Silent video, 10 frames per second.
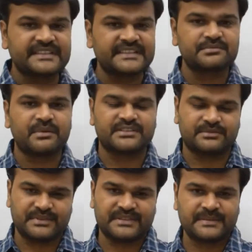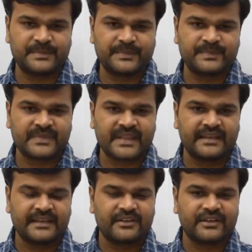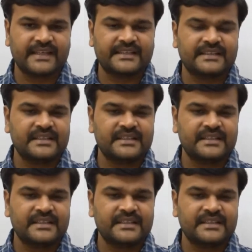is possible? Okay,